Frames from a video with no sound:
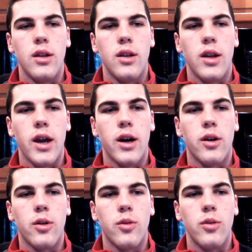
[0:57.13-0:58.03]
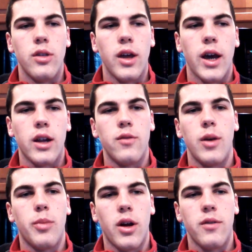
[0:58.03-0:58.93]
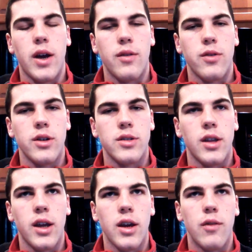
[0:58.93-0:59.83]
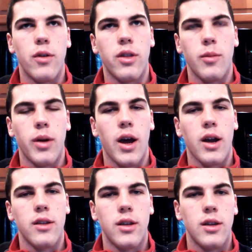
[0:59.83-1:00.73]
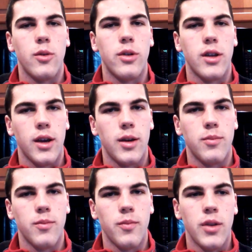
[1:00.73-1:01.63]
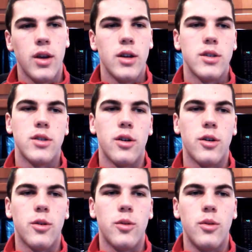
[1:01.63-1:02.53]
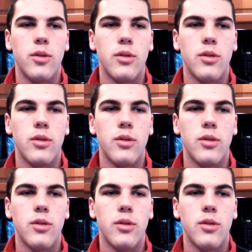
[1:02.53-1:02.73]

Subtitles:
Now they activate Pot of Avarice, they get everything back, and then they win the game. So